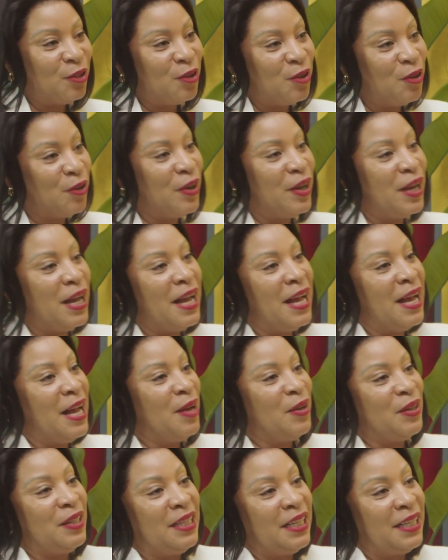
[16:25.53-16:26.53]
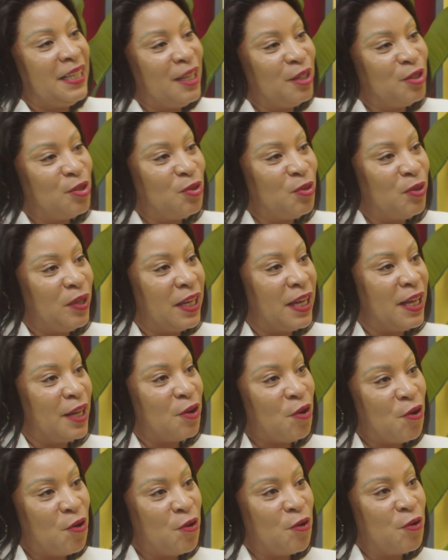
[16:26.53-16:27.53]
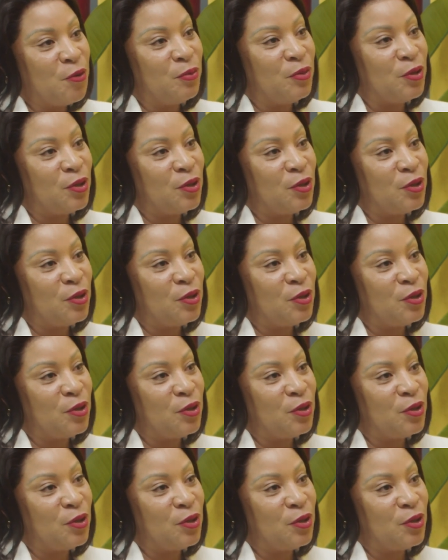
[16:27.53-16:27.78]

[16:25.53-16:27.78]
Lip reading: how are the kids doing at home.